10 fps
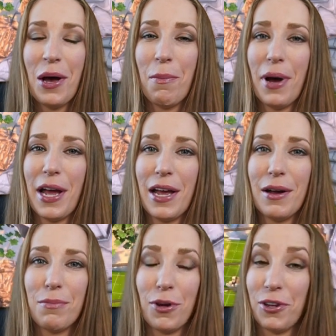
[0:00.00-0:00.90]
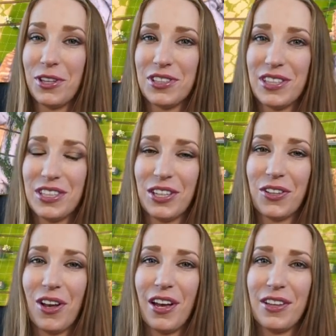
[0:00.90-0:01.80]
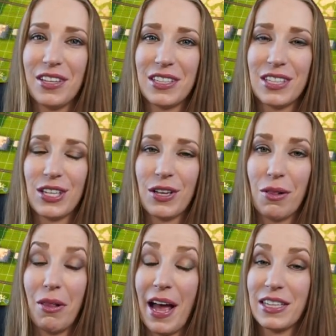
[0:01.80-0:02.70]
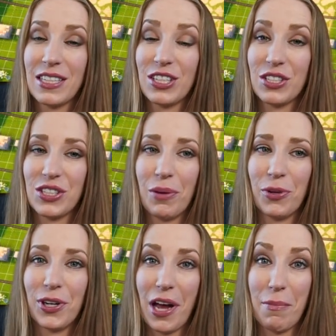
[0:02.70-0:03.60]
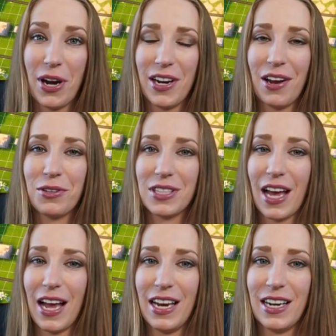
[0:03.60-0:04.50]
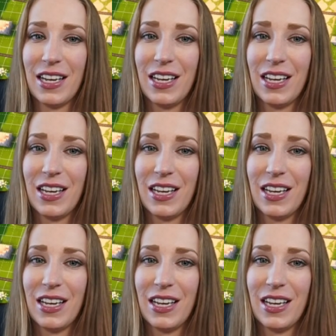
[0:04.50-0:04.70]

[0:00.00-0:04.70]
My brother and sister-in-law this last summer got married outside,